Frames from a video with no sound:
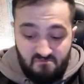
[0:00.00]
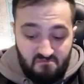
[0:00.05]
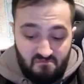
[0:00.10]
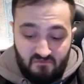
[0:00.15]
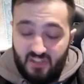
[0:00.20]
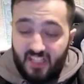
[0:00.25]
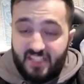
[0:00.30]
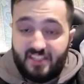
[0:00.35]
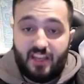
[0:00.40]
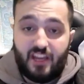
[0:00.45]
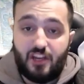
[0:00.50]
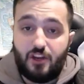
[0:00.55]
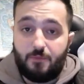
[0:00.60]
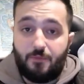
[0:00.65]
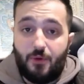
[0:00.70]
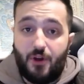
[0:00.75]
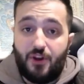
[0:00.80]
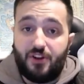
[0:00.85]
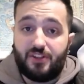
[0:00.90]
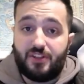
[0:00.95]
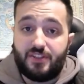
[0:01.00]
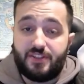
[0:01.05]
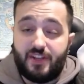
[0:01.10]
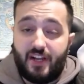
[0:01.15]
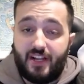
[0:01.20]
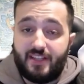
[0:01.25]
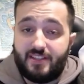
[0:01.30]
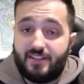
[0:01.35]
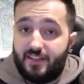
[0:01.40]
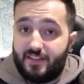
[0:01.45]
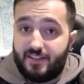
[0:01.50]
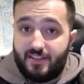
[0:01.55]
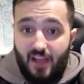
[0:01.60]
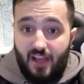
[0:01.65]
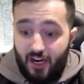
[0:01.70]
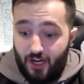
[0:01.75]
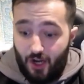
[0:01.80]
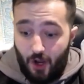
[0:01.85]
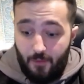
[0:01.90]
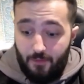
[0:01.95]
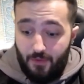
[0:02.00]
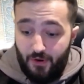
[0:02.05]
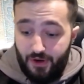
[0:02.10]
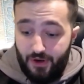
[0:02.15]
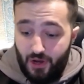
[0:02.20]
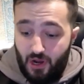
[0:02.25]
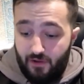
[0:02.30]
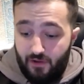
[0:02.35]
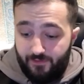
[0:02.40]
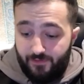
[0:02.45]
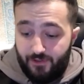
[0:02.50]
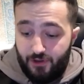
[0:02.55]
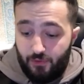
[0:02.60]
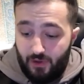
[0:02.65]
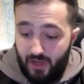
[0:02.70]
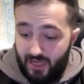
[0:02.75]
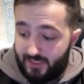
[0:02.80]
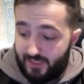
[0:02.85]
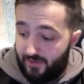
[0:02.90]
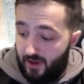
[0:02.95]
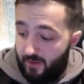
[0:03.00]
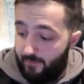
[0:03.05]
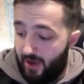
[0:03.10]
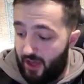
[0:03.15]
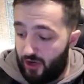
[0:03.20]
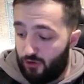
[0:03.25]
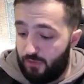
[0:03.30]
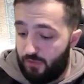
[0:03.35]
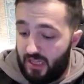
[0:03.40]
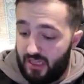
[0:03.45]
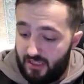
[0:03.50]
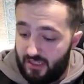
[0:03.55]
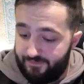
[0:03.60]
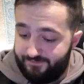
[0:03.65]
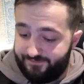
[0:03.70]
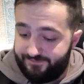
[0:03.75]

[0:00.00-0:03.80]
Let's say your opponent decides to start comboing off, you'll activate Battle Butler.